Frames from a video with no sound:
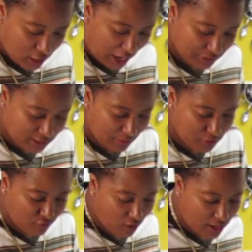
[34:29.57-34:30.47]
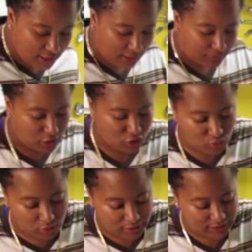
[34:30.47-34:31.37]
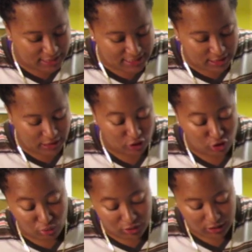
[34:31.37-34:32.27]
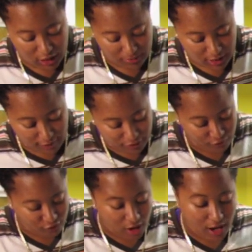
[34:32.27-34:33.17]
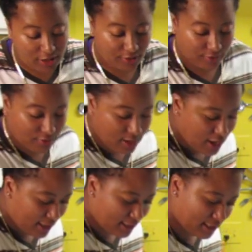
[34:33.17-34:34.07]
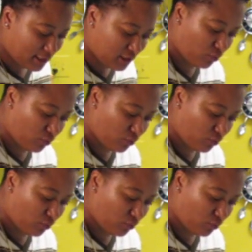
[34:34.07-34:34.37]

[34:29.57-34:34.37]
Every time you fry something, you want to season it as soon as it comes out the fryer. Because this is